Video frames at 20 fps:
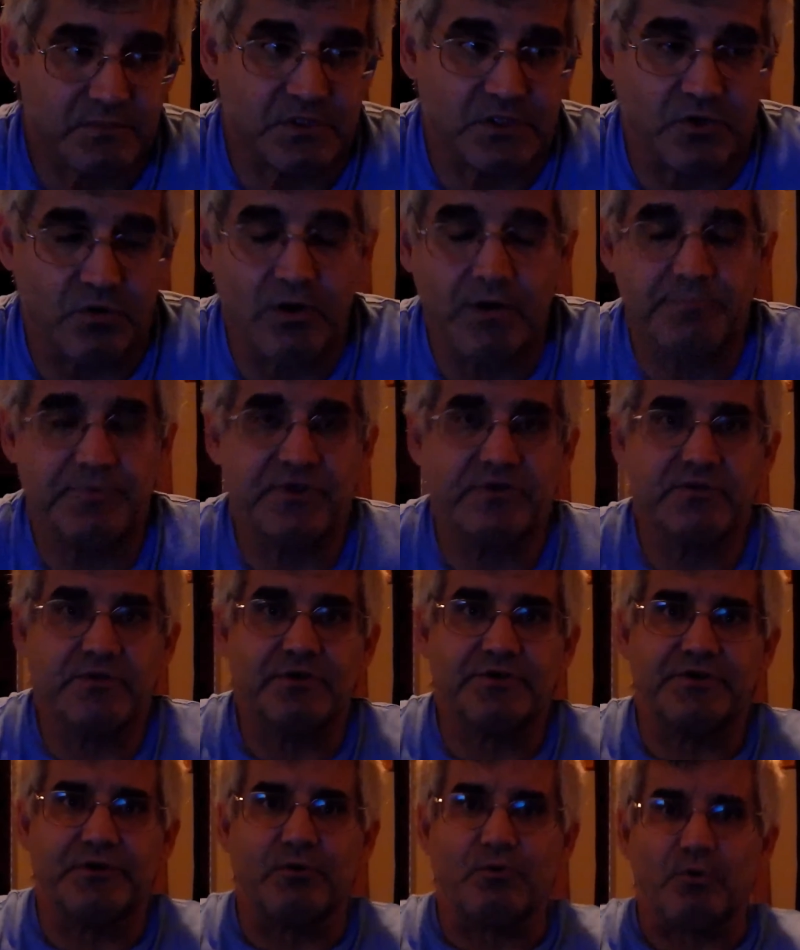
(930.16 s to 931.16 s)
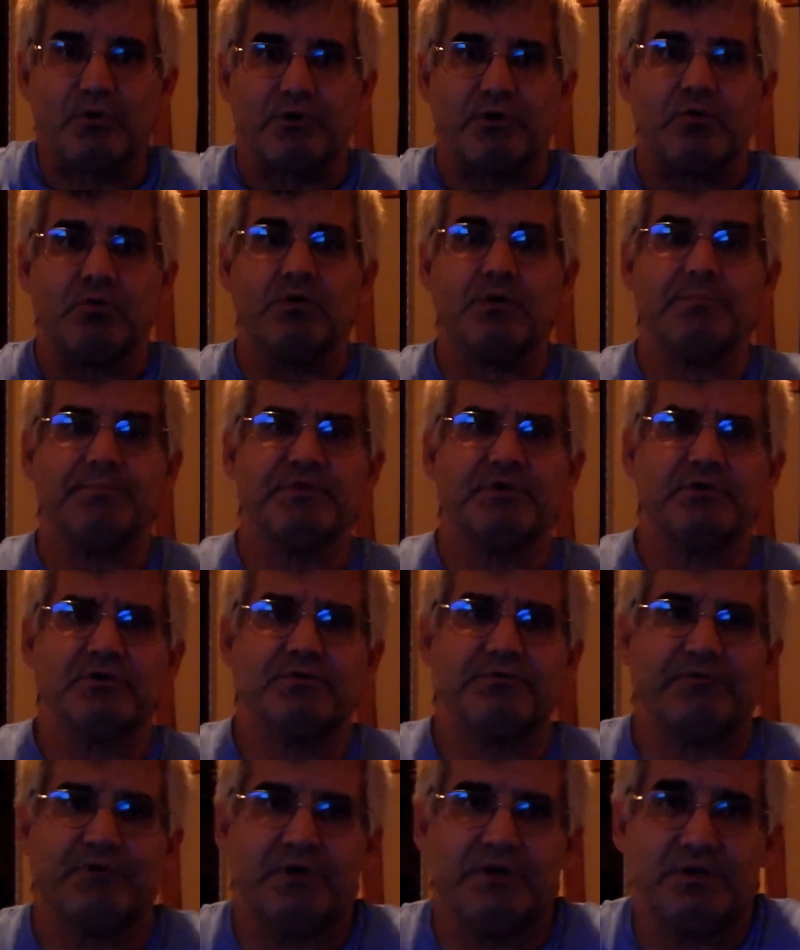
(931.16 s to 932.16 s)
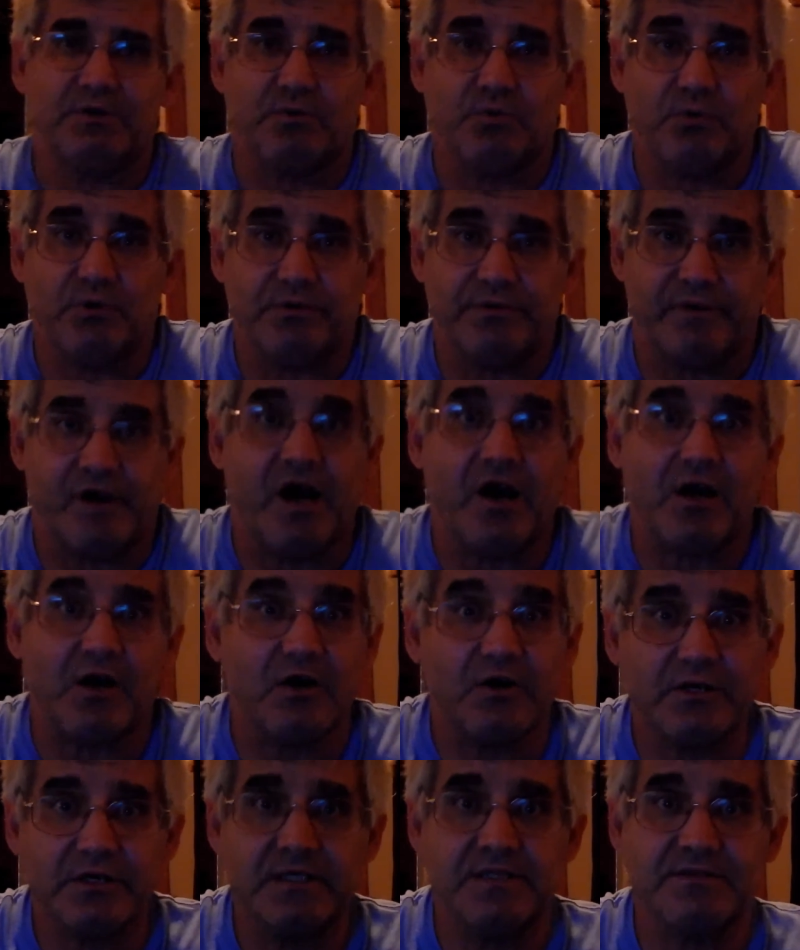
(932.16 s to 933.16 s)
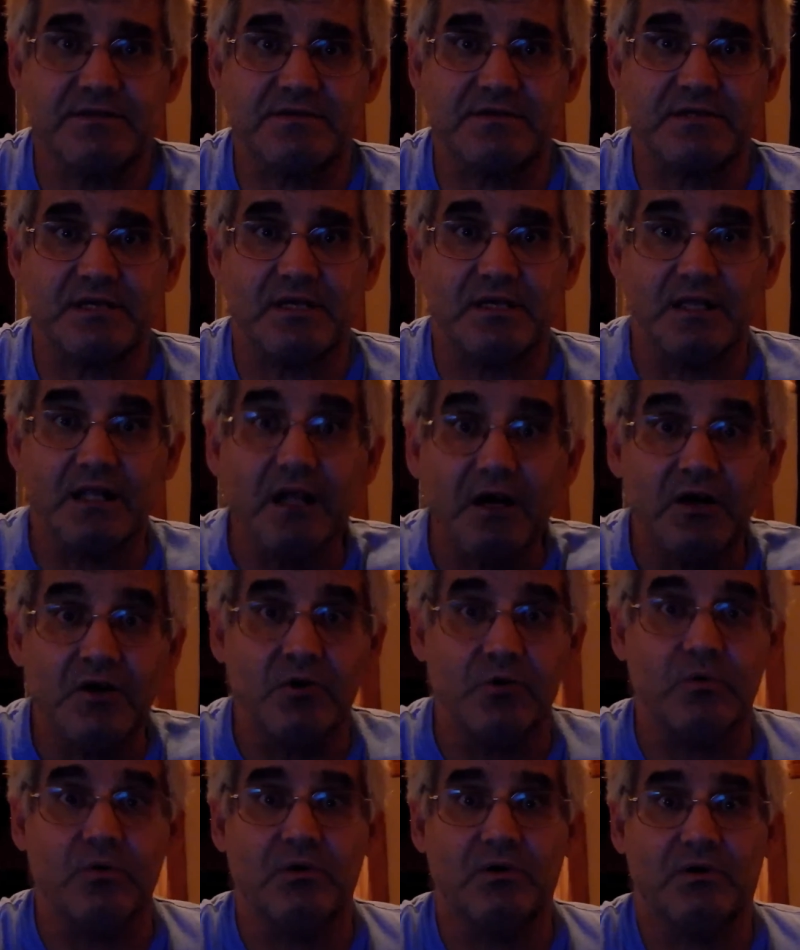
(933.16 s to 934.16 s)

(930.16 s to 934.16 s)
Go up to their door, go up to the front door, knock on it, and say hello.